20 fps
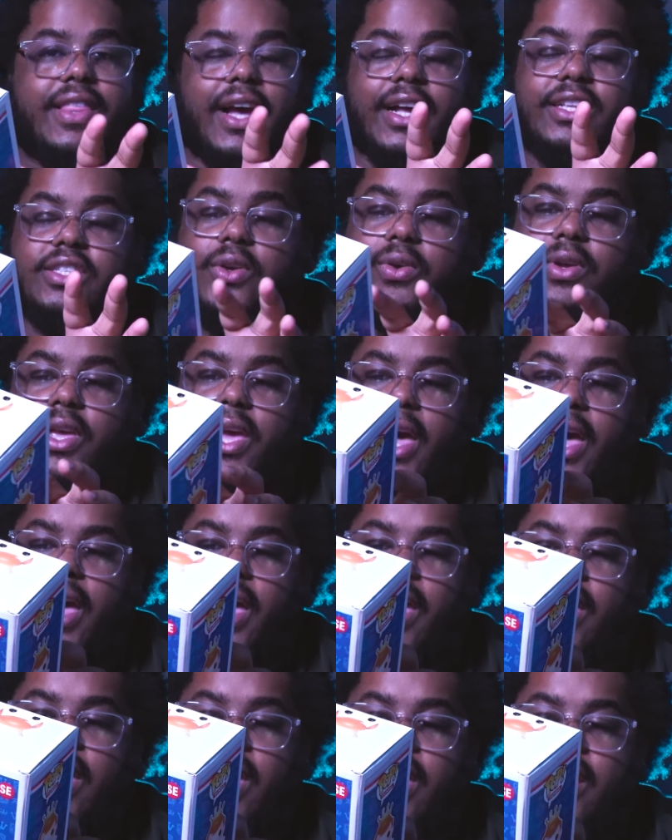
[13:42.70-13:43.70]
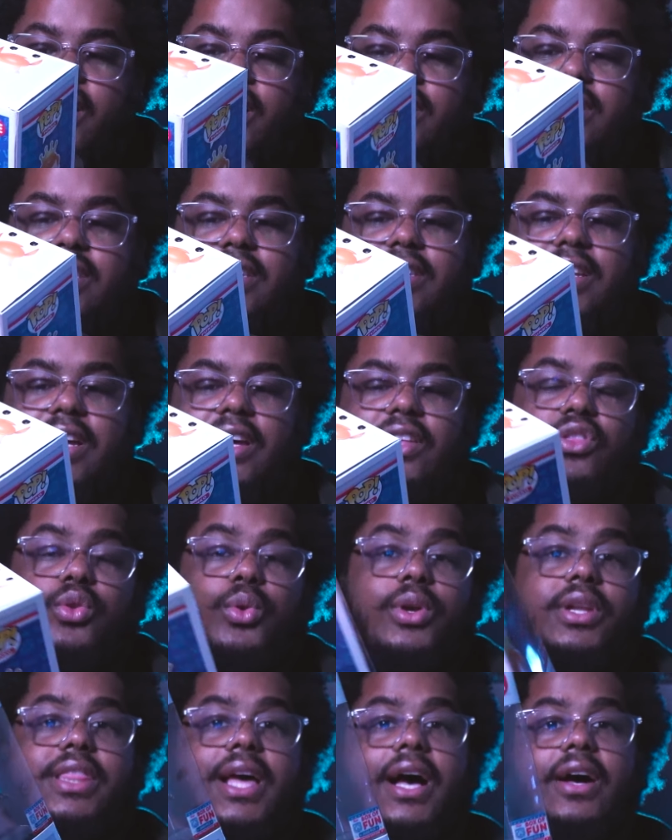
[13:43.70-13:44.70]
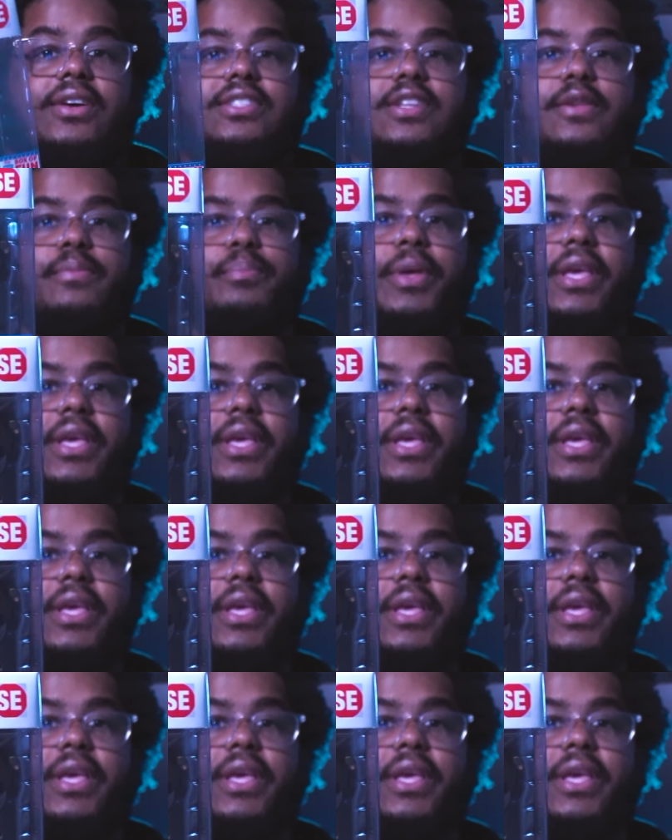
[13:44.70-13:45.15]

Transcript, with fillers: That's okay. This is a uh, three thousand